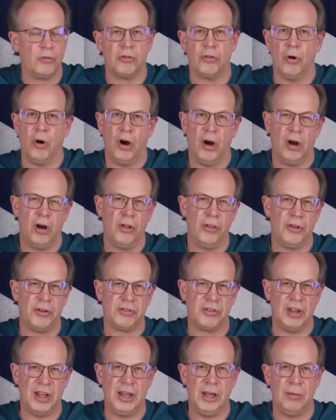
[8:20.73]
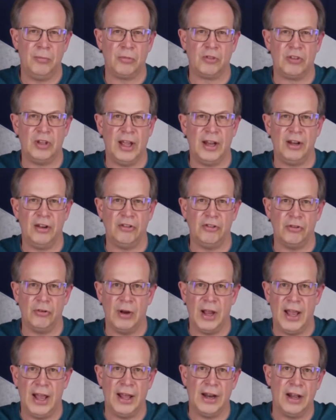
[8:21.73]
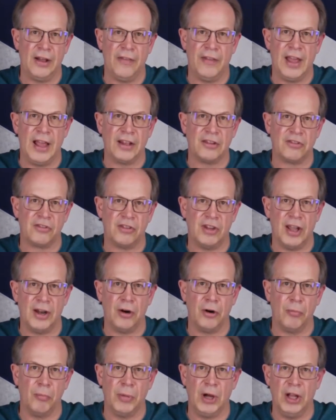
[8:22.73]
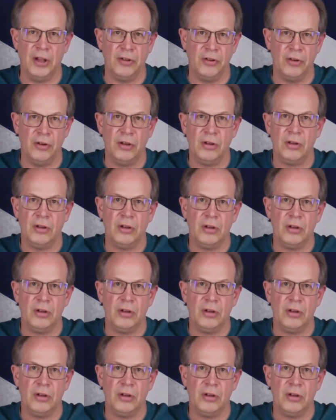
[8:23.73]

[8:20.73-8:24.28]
So all the same settings you had on that center button